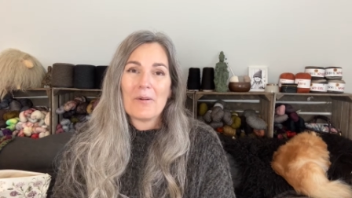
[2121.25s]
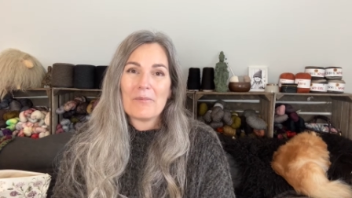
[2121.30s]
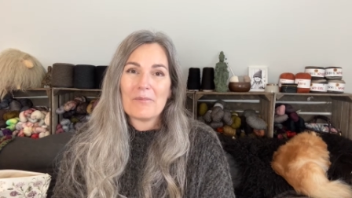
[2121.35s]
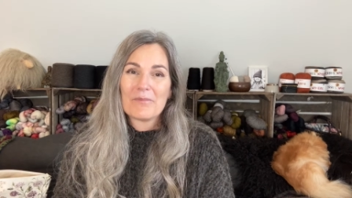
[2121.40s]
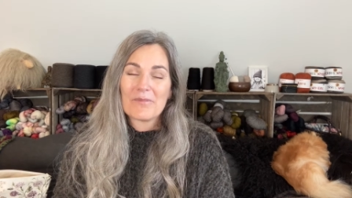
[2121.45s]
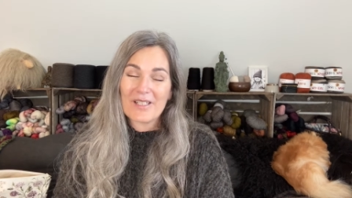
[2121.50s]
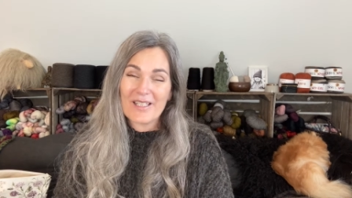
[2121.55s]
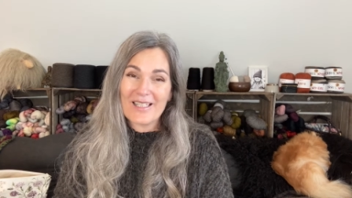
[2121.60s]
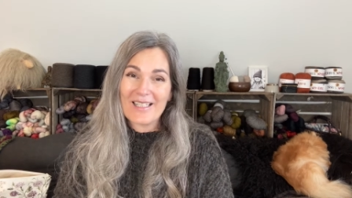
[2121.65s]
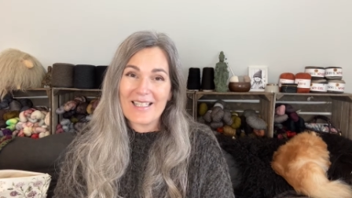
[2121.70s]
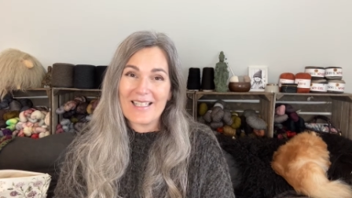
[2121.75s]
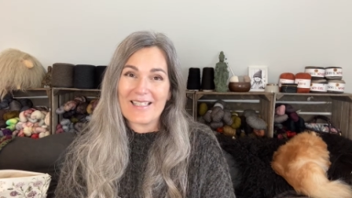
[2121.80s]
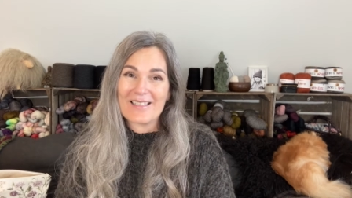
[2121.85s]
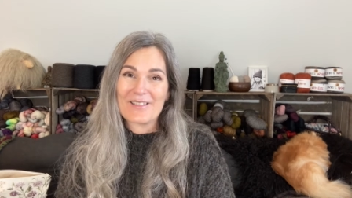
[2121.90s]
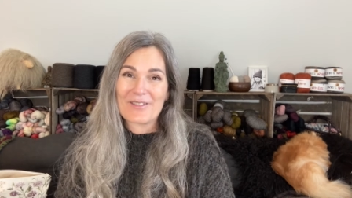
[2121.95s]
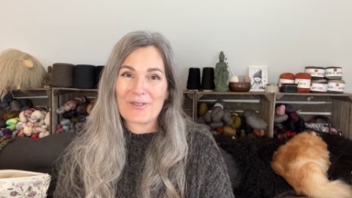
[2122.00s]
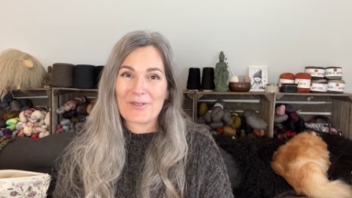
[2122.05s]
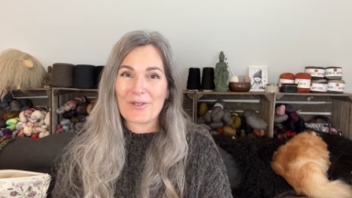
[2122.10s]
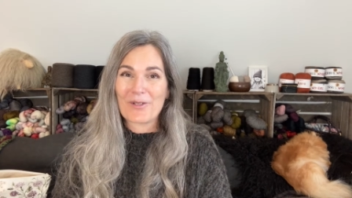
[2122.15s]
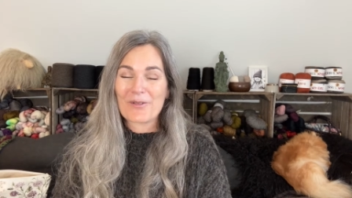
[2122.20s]
more or
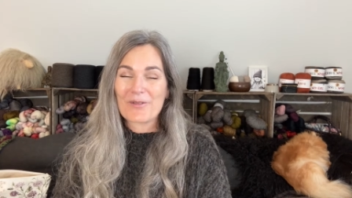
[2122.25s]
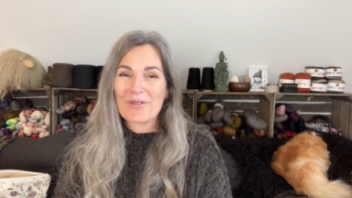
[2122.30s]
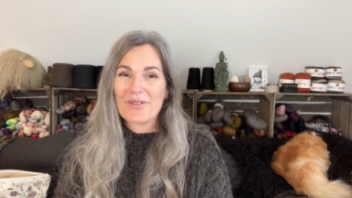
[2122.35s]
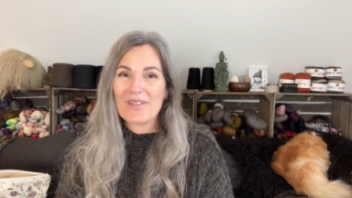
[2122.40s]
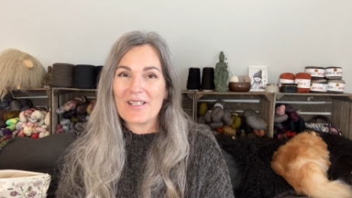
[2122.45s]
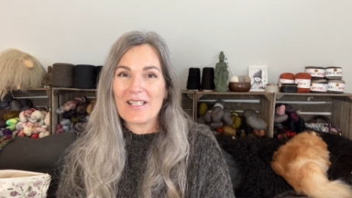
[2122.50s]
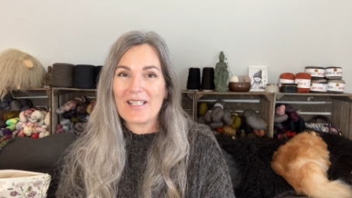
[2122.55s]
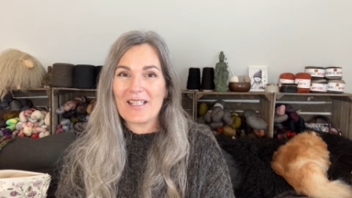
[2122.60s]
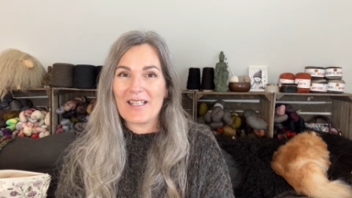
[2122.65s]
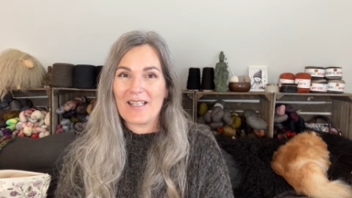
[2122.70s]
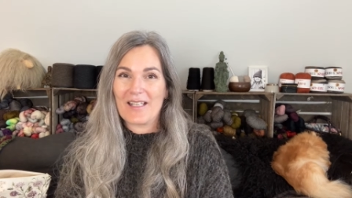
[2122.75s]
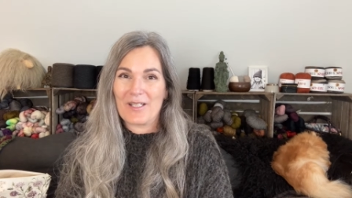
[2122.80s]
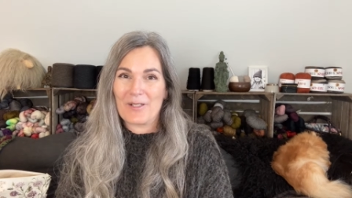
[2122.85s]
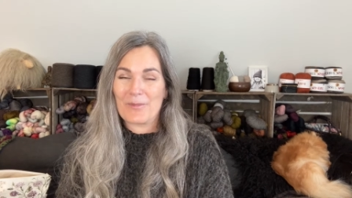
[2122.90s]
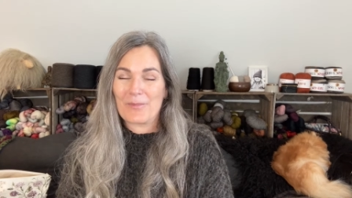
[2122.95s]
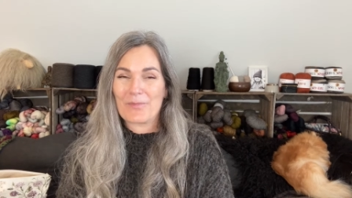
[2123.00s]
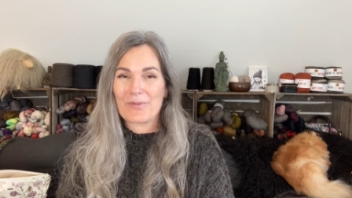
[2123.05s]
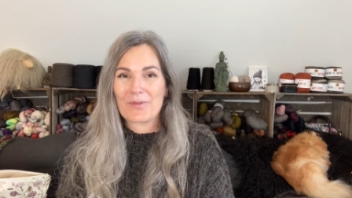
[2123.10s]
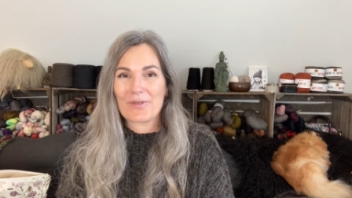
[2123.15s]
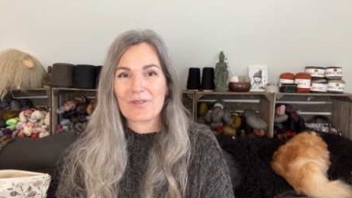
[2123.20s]
less drove to the
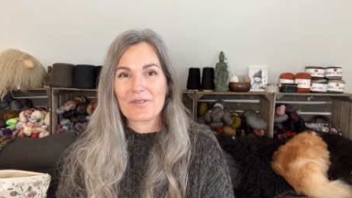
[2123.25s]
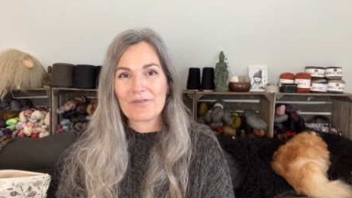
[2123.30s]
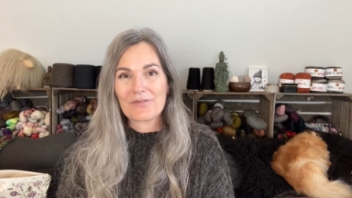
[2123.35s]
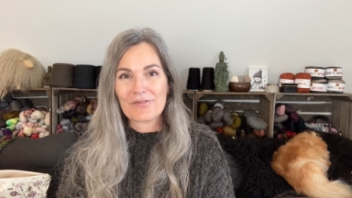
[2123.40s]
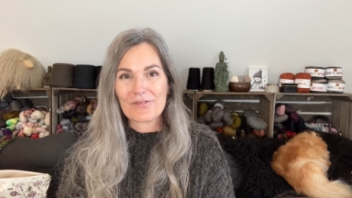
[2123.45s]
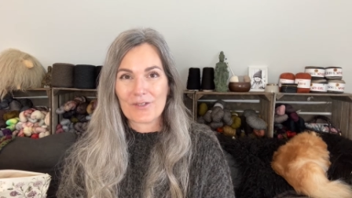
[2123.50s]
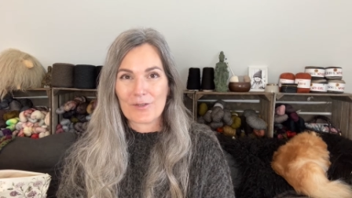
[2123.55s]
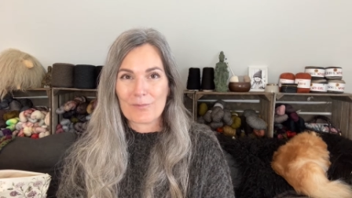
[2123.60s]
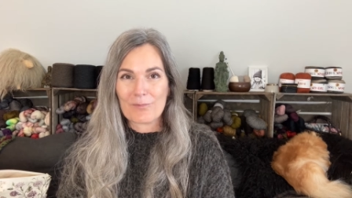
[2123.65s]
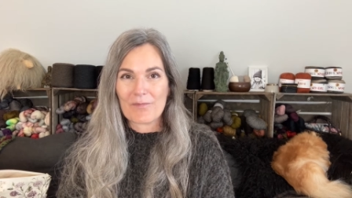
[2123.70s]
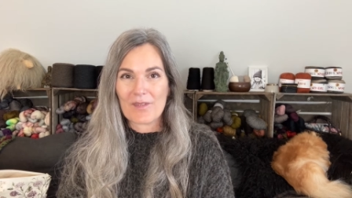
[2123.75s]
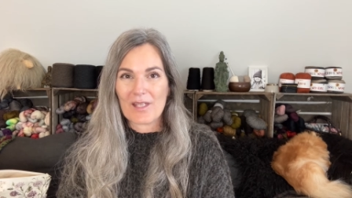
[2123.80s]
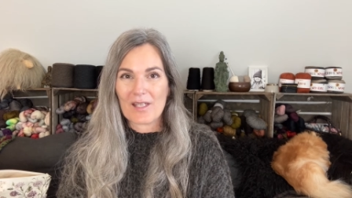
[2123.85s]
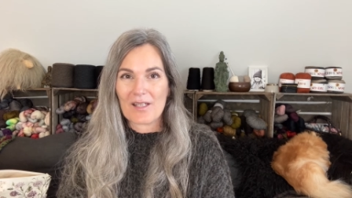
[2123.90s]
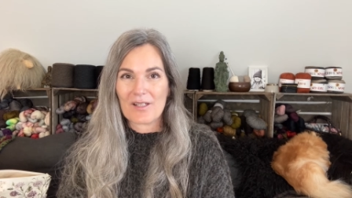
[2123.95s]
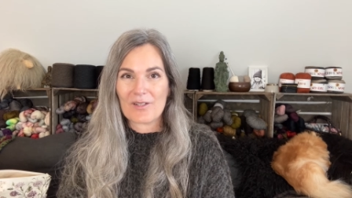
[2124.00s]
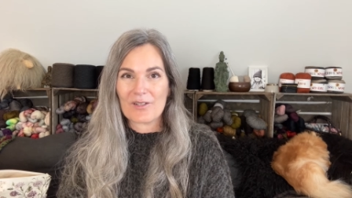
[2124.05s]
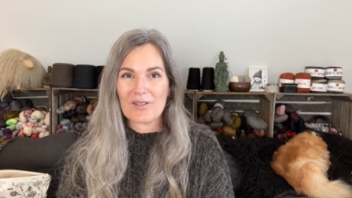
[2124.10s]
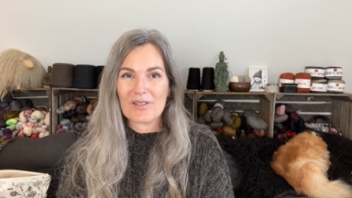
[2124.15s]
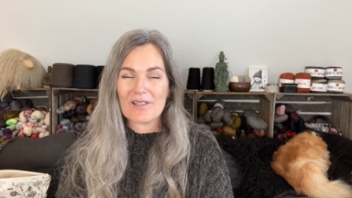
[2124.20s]
airport from
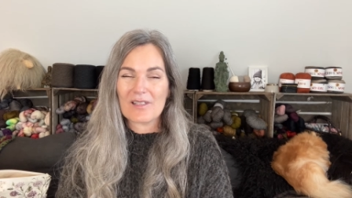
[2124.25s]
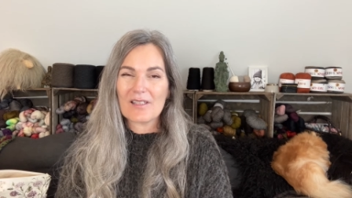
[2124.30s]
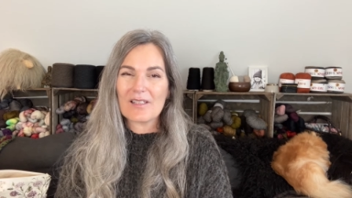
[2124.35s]
there.